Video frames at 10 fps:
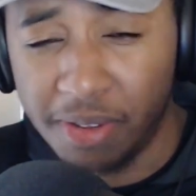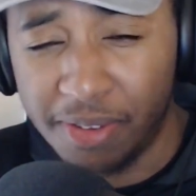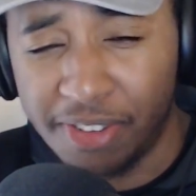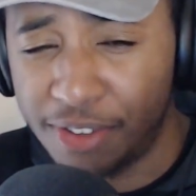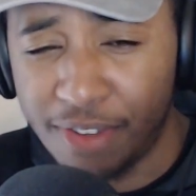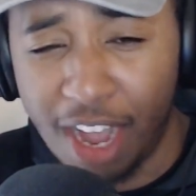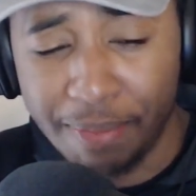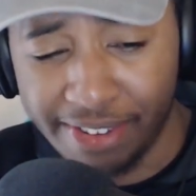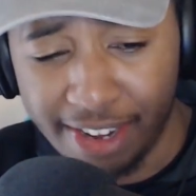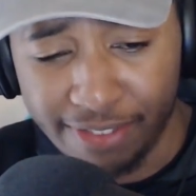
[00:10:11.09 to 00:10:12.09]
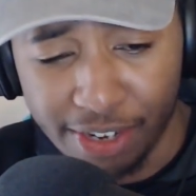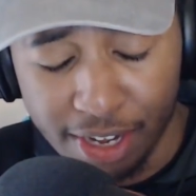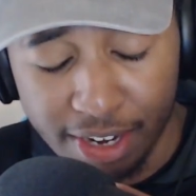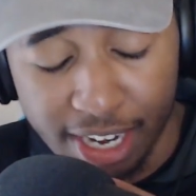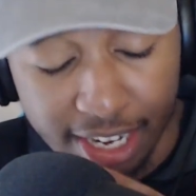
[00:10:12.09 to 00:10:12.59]
5 minutes left
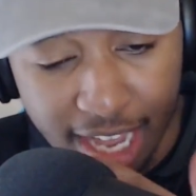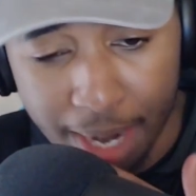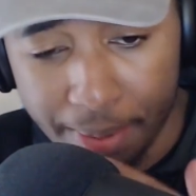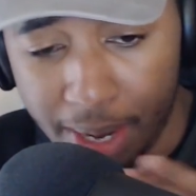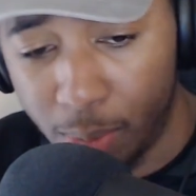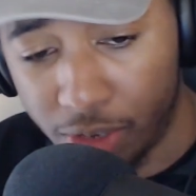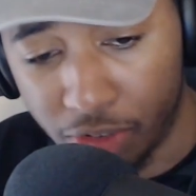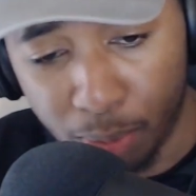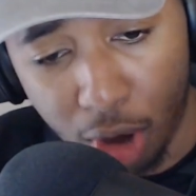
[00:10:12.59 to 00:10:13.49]
in the game, and he wanted some more